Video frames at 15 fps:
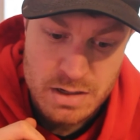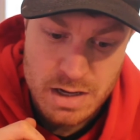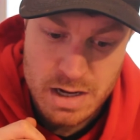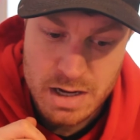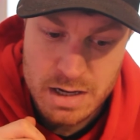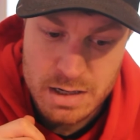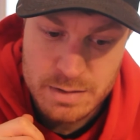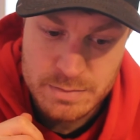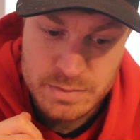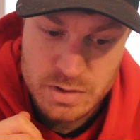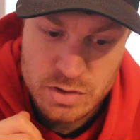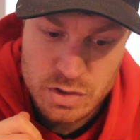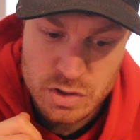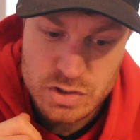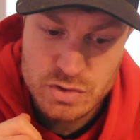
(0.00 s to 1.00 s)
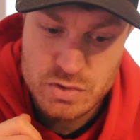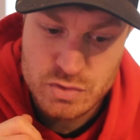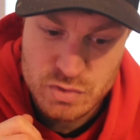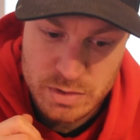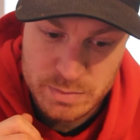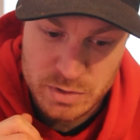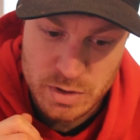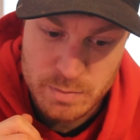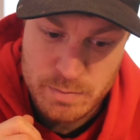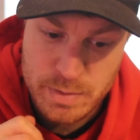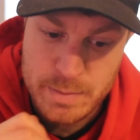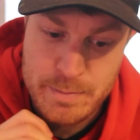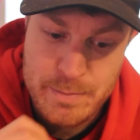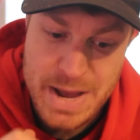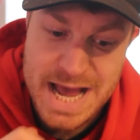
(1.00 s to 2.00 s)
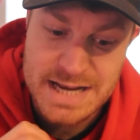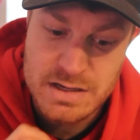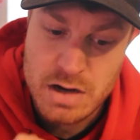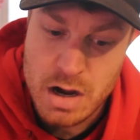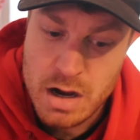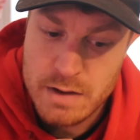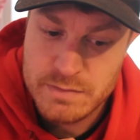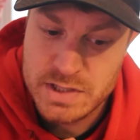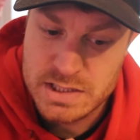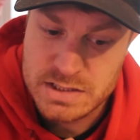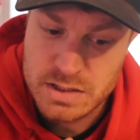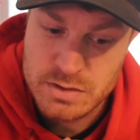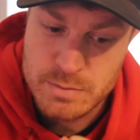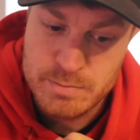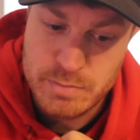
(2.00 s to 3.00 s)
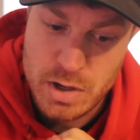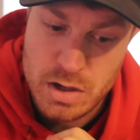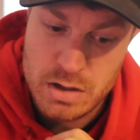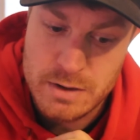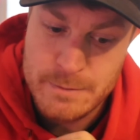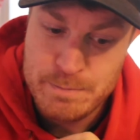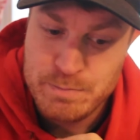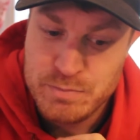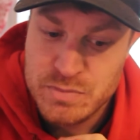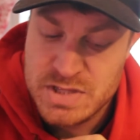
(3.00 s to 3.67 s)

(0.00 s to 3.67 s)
good dribbler, but bad confidence on the ball,